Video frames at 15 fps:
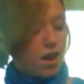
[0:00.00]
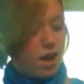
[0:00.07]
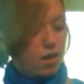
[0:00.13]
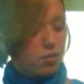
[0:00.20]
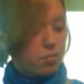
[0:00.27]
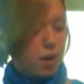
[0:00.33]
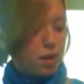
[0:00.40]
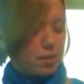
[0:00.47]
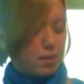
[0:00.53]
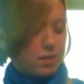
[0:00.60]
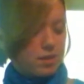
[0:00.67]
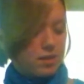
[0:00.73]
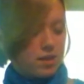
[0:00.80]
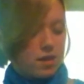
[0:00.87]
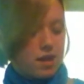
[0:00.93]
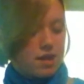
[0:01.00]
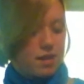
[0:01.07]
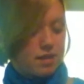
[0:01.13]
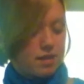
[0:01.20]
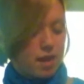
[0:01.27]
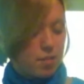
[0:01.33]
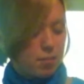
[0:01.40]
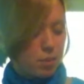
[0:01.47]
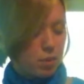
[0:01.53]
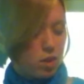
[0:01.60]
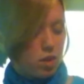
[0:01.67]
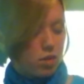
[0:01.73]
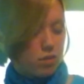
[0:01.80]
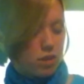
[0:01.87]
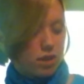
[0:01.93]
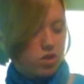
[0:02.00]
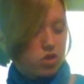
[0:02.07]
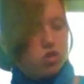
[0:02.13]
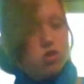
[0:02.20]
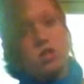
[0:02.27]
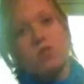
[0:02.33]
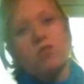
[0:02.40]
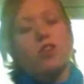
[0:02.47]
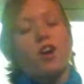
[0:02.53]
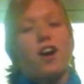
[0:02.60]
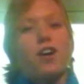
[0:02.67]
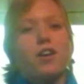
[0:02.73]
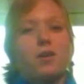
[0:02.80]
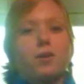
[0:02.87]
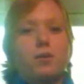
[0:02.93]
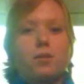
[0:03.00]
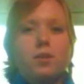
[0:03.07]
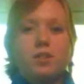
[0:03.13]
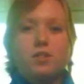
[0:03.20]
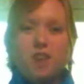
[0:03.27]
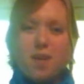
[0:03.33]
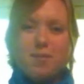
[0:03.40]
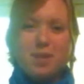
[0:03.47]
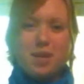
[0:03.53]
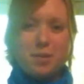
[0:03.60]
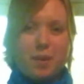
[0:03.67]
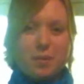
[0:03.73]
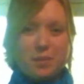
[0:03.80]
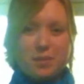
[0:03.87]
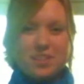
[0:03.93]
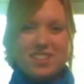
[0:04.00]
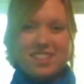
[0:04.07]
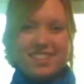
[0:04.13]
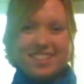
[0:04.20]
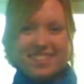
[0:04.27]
and pumice, an example of extrusive rock with trapped air bubbles.